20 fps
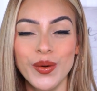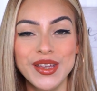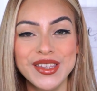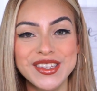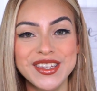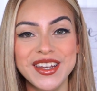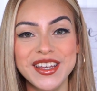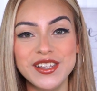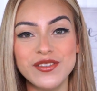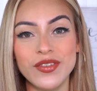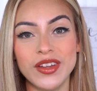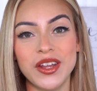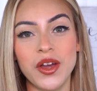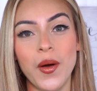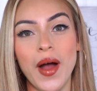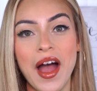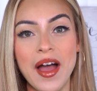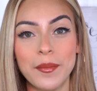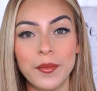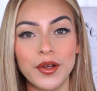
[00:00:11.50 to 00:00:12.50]
in today's video,
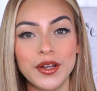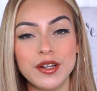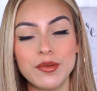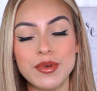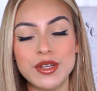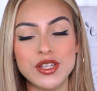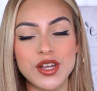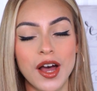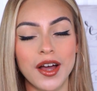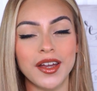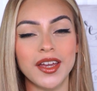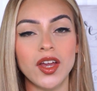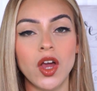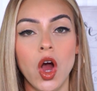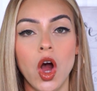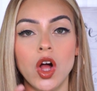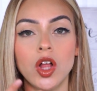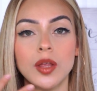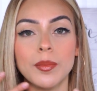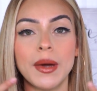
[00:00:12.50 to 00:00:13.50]
I'm going to be talking
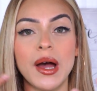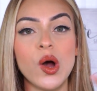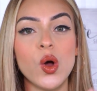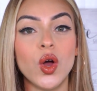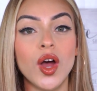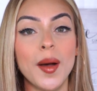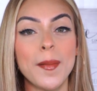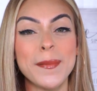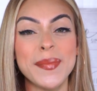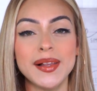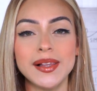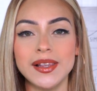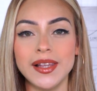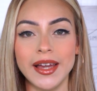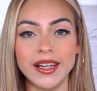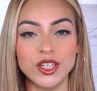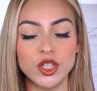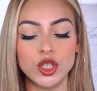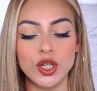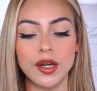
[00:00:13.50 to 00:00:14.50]
all about
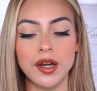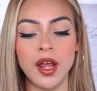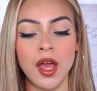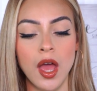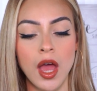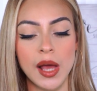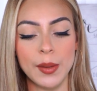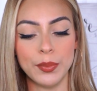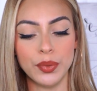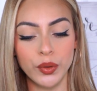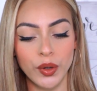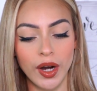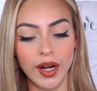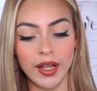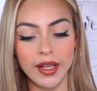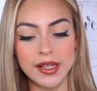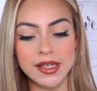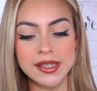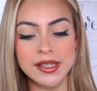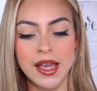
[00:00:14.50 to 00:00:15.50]
complexion
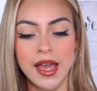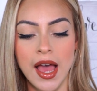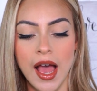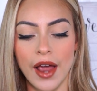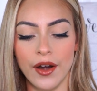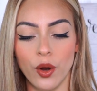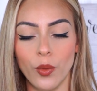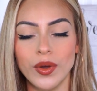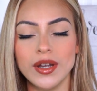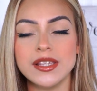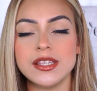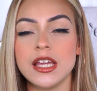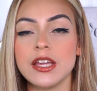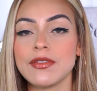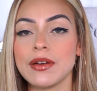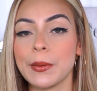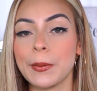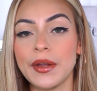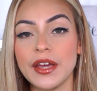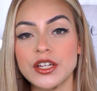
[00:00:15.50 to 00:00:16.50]
products. I don't want to say
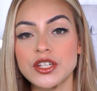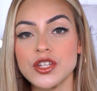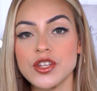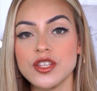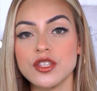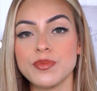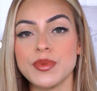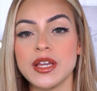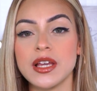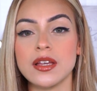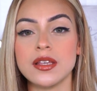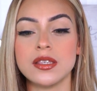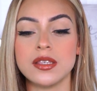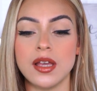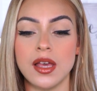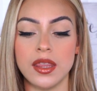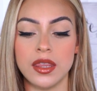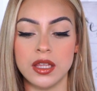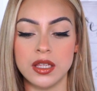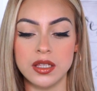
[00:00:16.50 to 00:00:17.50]
foundations because
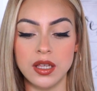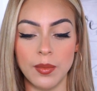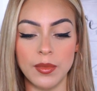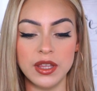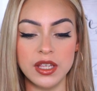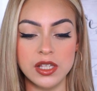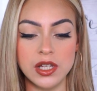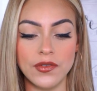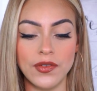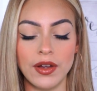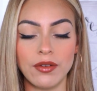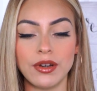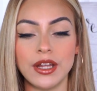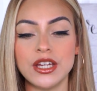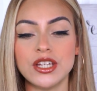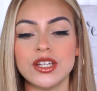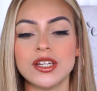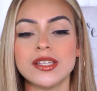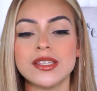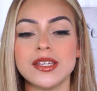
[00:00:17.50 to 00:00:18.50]
some of these are
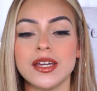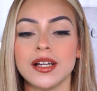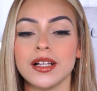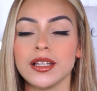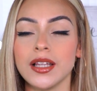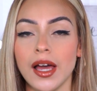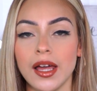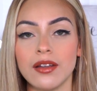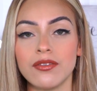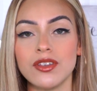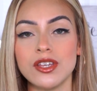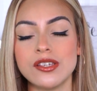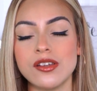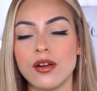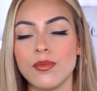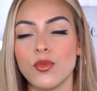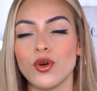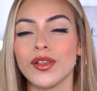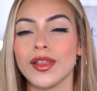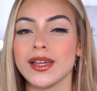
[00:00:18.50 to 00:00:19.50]
foundations and a lot of these
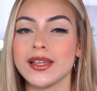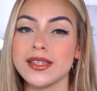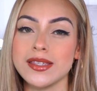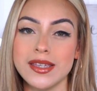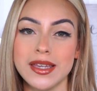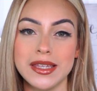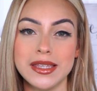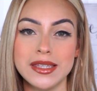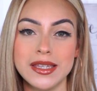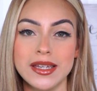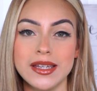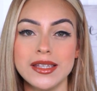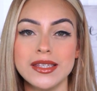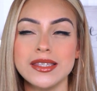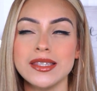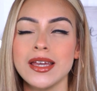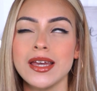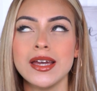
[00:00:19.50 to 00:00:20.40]
are more like skin tints,